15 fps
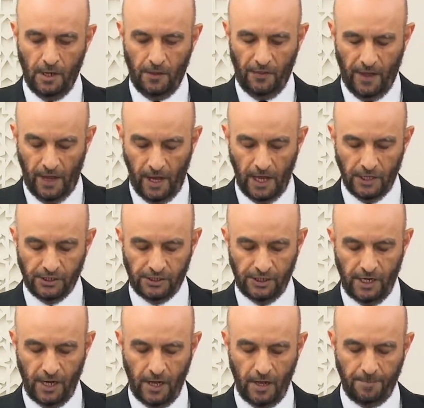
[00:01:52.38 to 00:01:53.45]
the
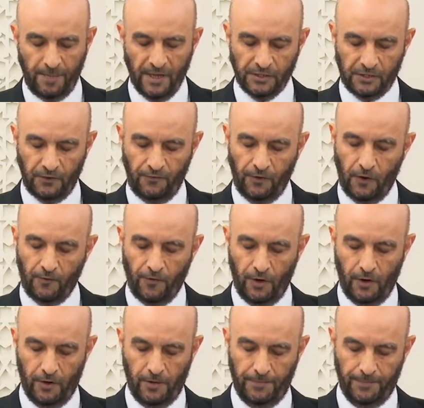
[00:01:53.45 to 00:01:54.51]
Asia-Pacific
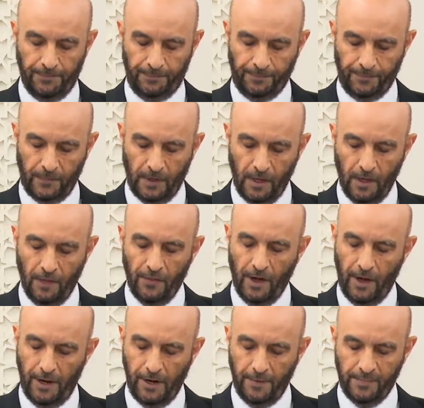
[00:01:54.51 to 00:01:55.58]
Forum, the
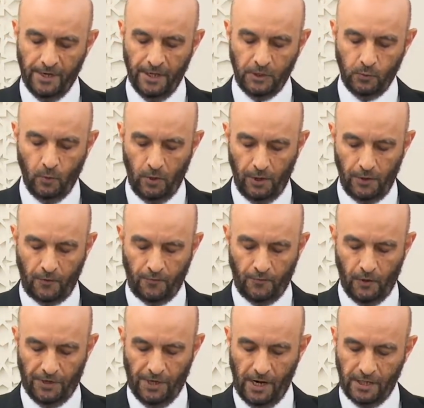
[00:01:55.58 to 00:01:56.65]
Arab Network
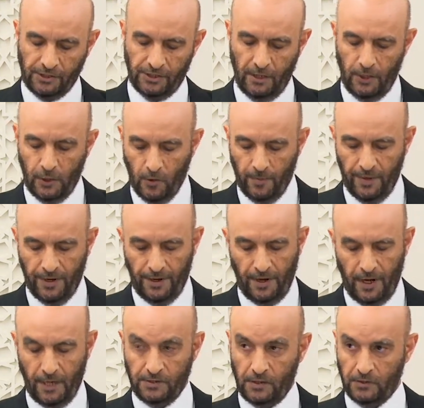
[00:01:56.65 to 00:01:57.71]
for National Human
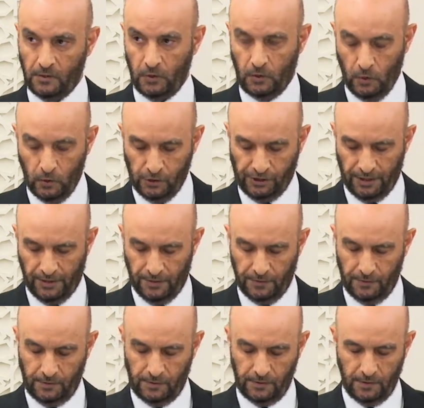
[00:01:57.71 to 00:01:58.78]
Rights
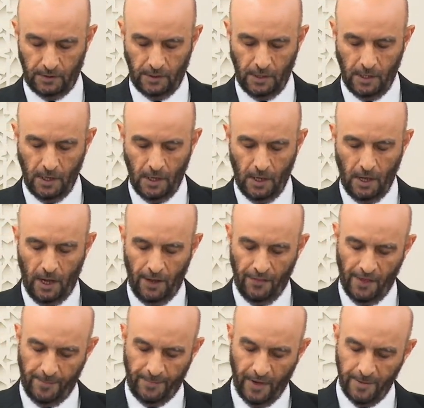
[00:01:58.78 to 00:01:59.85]
Institutions,
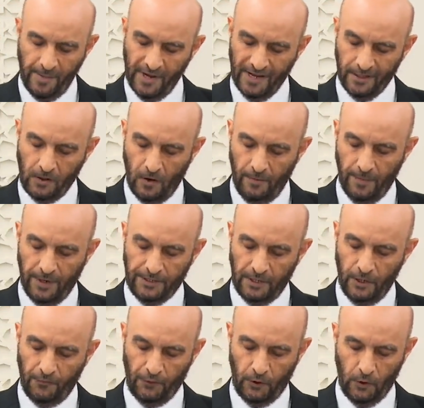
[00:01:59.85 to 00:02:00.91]
and the Permanent
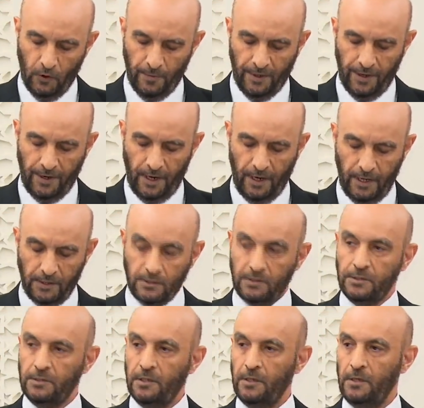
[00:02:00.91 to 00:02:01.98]
Committee of Human
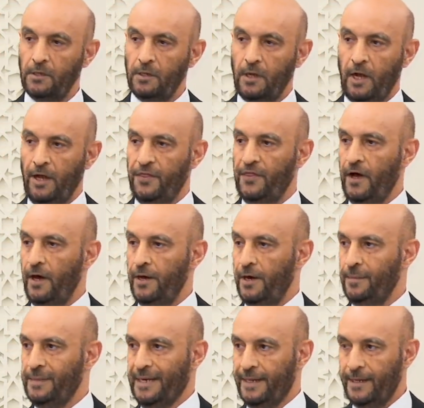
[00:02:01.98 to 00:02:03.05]
Rights at the
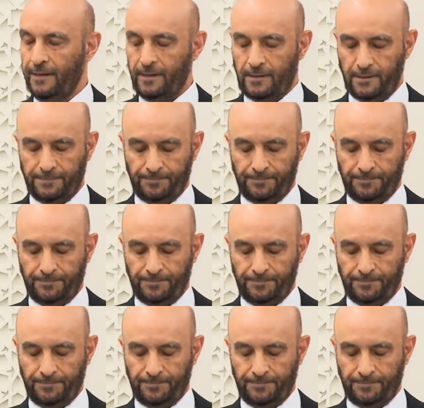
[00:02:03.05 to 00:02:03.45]
Arab League.